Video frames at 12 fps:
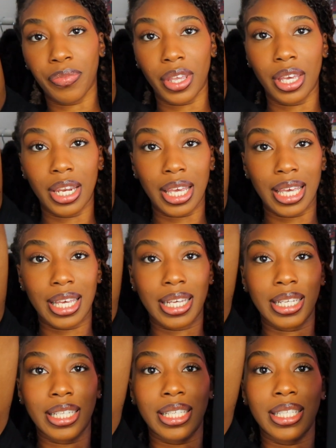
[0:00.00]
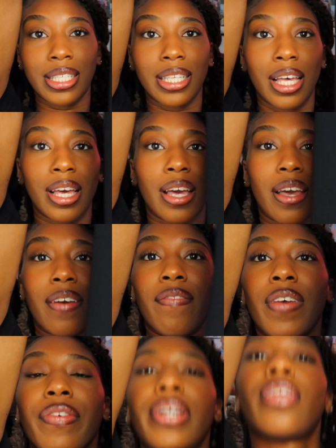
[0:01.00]
It is
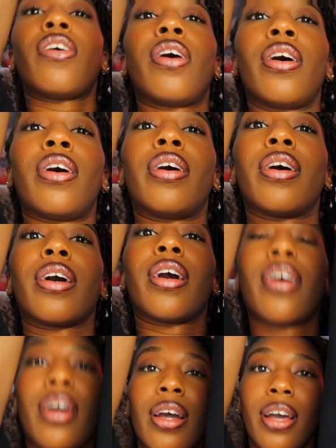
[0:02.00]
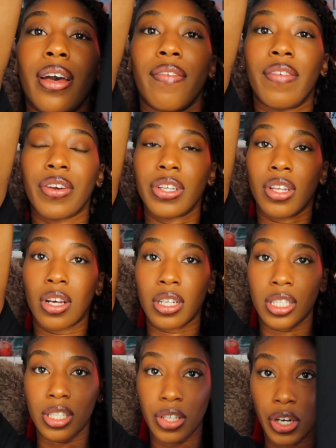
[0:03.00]
very long, very
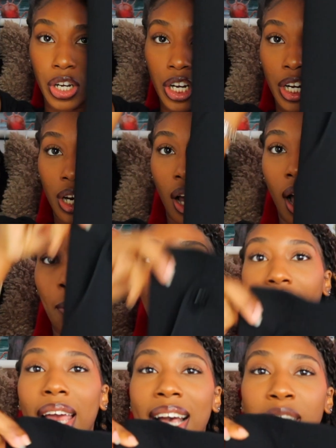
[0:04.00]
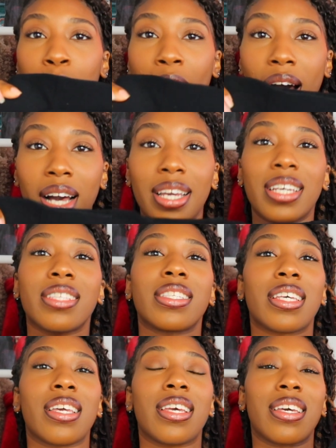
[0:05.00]
long skirt, but it has pockets
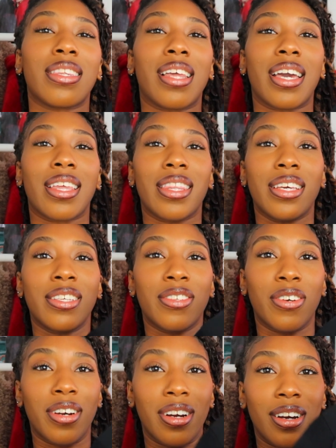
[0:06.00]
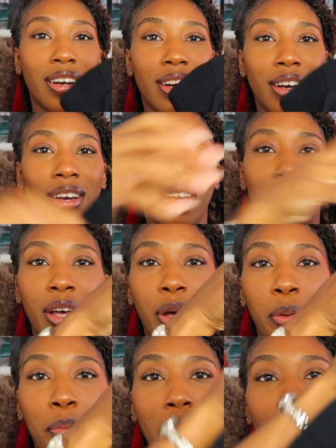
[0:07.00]
in it. Like these are
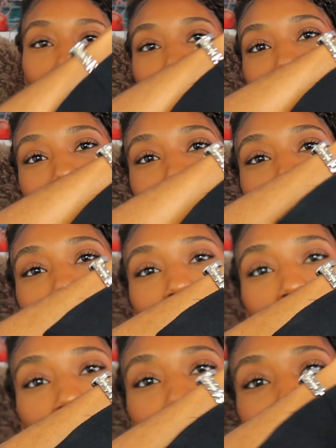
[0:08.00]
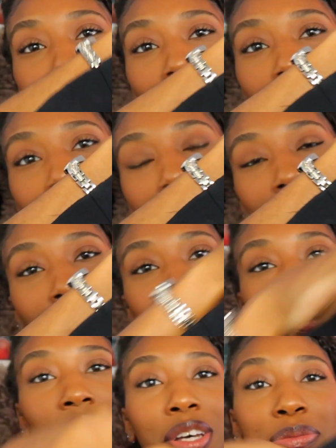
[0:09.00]
pockets right here in the
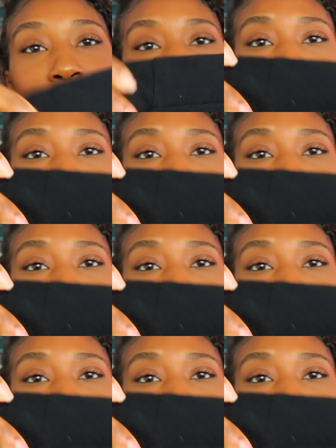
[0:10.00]
front.